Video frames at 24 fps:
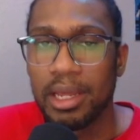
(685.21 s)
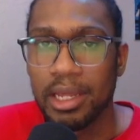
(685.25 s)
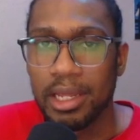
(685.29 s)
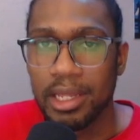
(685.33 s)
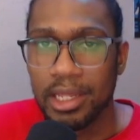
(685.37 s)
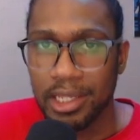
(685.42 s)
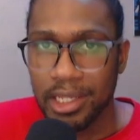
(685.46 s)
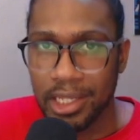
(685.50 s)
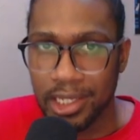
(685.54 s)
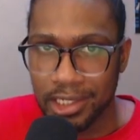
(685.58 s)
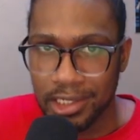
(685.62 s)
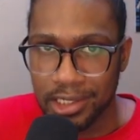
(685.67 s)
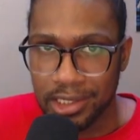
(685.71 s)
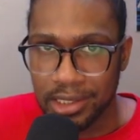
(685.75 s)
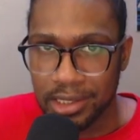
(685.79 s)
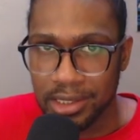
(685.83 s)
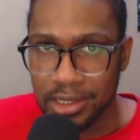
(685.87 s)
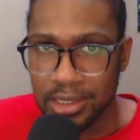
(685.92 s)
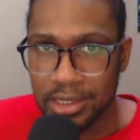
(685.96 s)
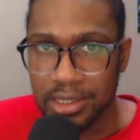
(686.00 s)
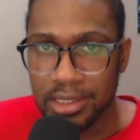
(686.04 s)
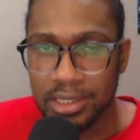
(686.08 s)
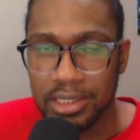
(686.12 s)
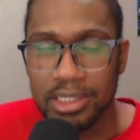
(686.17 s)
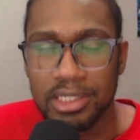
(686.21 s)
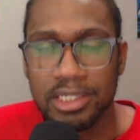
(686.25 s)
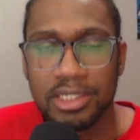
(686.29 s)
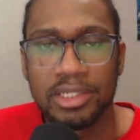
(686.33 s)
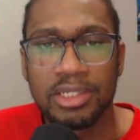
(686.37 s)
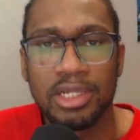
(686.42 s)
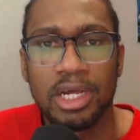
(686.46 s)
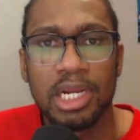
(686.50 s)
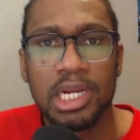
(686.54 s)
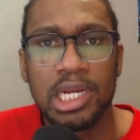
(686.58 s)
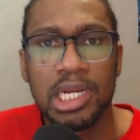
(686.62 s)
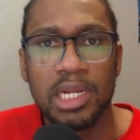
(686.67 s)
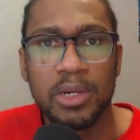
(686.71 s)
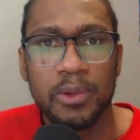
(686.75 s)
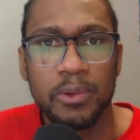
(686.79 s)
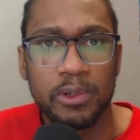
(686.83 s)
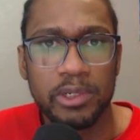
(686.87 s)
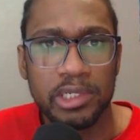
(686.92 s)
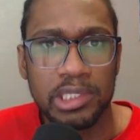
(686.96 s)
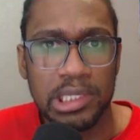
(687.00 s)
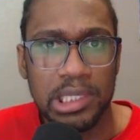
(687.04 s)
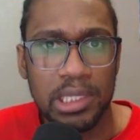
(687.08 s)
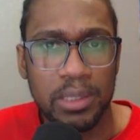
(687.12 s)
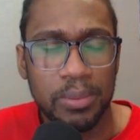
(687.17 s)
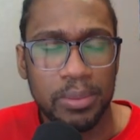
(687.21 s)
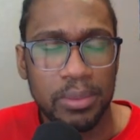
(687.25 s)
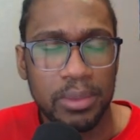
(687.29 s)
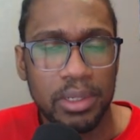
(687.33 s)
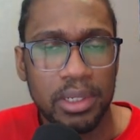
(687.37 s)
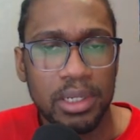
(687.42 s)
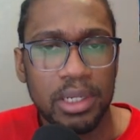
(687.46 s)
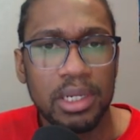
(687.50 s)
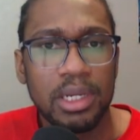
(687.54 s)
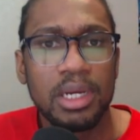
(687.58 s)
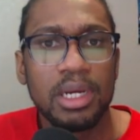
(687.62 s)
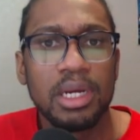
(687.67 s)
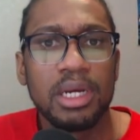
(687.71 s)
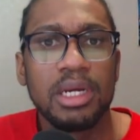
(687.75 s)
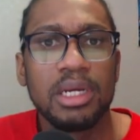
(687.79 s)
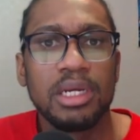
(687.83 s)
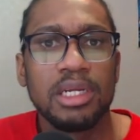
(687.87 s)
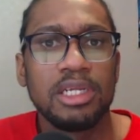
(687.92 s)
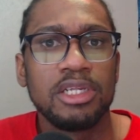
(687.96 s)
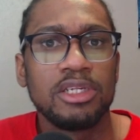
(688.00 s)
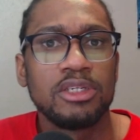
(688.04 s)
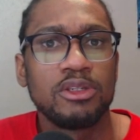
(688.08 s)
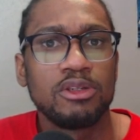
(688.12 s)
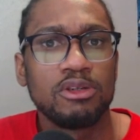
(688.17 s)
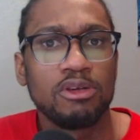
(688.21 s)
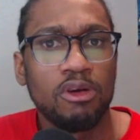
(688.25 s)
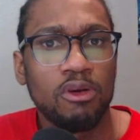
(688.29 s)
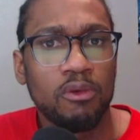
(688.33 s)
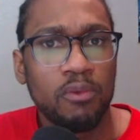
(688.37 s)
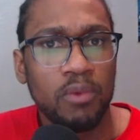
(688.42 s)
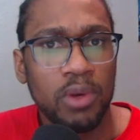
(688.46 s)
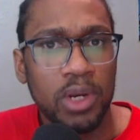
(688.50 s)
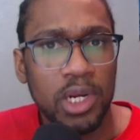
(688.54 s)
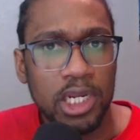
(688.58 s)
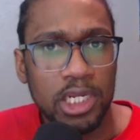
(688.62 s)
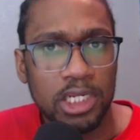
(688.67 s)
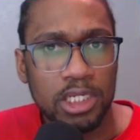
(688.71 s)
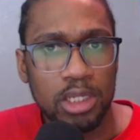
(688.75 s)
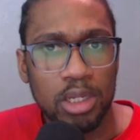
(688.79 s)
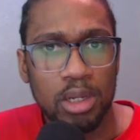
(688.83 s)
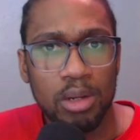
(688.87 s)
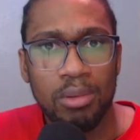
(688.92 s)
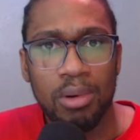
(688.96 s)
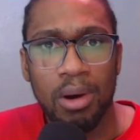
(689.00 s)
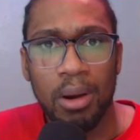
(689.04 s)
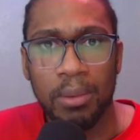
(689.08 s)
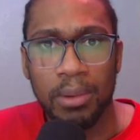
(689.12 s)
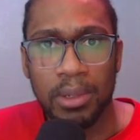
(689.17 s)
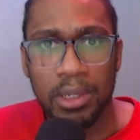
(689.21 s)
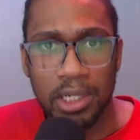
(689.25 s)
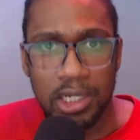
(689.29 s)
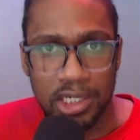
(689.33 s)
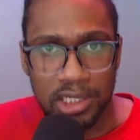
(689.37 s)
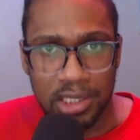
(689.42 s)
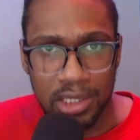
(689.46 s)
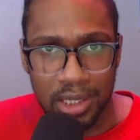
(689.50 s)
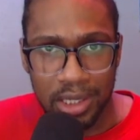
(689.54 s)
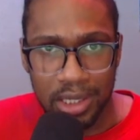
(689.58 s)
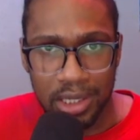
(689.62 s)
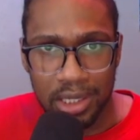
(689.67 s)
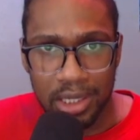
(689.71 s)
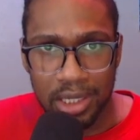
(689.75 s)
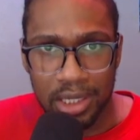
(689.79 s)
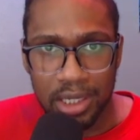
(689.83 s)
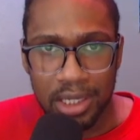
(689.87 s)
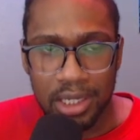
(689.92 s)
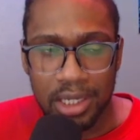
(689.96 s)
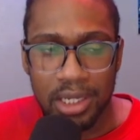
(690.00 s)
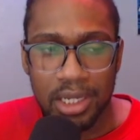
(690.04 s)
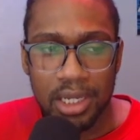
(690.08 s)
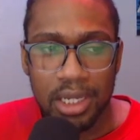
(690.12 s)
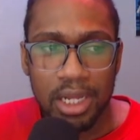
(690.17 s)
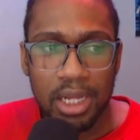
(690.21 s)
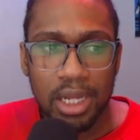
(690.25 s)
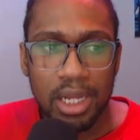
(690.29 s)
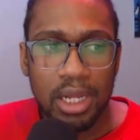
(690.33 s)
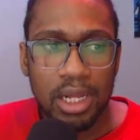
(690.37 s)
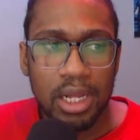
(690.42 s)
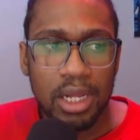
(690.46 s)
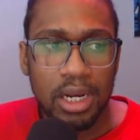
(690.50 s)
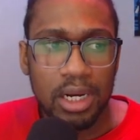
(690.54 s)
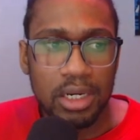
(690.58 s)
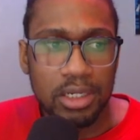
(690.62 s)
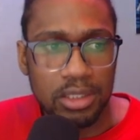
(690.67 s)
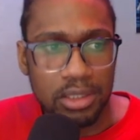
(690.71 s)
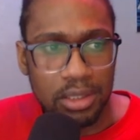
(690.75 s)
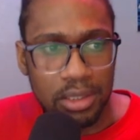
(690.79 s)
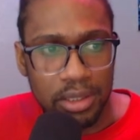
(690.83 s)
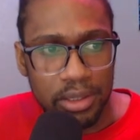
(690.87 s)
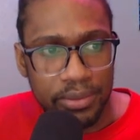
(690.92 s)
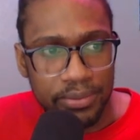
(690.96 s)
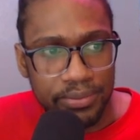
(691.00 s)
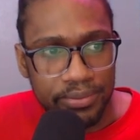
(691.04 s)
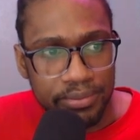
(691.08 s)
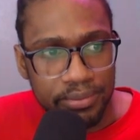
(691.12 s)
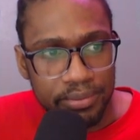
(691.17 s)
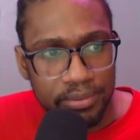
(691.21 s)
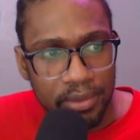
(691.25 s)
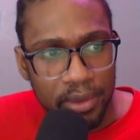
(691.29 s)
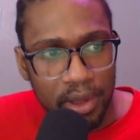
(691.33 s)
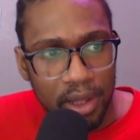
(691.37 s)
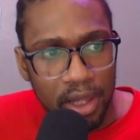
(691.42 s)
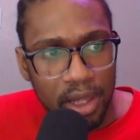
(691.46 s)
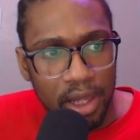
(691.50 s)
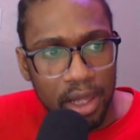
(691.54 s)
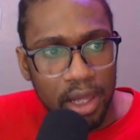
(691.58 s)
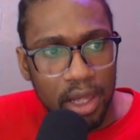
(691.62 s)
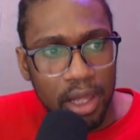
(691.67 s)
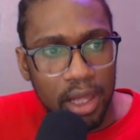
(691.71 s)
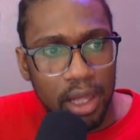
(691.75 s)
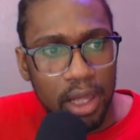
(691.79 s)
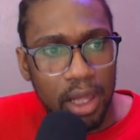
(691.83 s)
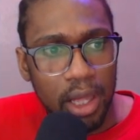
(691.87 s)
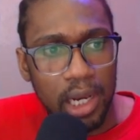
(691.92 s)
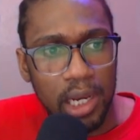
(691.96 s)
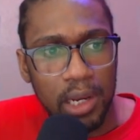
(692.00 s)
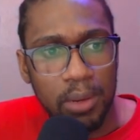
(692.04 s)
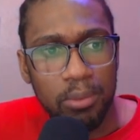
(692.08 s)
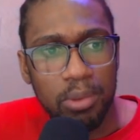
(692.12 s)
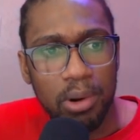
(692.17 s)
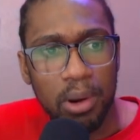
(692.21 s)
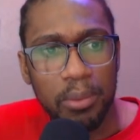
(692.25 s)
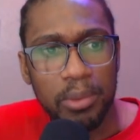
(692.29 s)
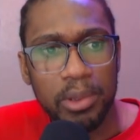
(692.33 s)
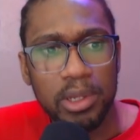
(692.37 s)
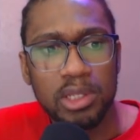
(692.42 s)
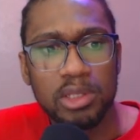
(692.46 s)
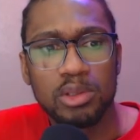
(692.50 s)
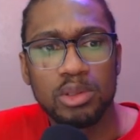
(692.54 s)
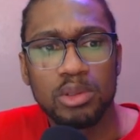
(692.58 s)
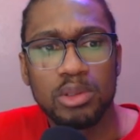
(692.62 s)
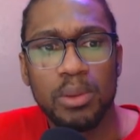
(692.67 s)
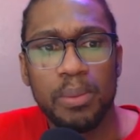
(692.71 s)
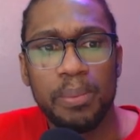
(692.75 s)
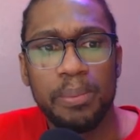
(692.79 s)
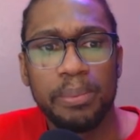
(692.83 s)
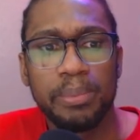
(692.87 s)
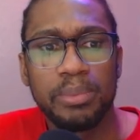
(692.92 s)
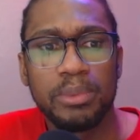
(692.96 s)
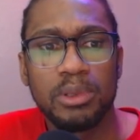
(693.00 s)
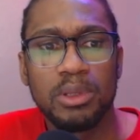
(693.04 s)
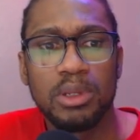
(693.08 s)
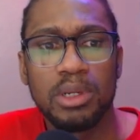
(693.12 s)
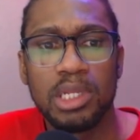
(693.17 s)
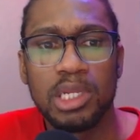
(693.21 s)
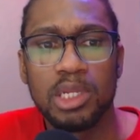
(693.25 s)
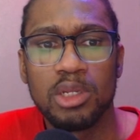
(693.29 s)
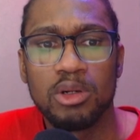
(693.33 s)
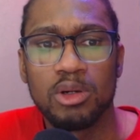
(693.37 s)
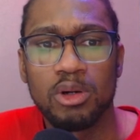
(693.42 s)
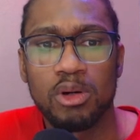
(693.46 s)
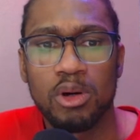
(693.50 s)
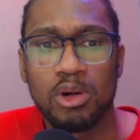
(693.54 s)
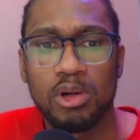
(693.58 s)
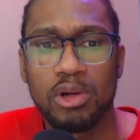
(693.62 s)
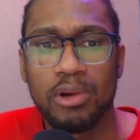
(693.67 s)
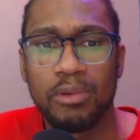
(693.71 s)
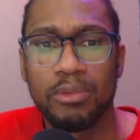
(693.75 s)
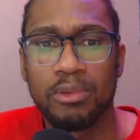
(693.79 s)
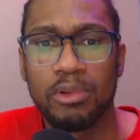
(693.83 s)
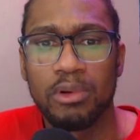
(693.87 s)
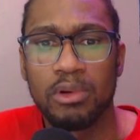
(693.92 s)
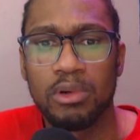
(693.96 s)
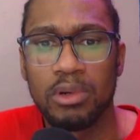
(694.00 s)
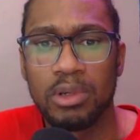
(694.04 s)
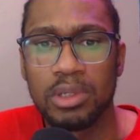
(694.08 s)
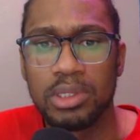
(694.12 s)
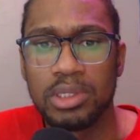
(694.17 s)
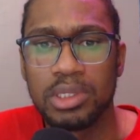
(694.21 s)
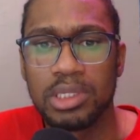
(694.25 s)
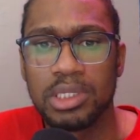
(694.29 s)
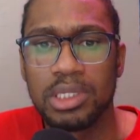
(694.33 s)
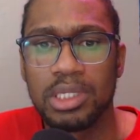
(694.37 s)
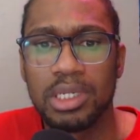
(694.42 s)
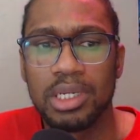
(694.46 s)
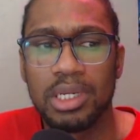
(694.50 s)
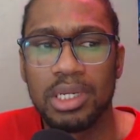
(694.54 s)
Yes, Sunday worship is the greatest abomination. Look, and he brought me into the to the inner court of the Lord's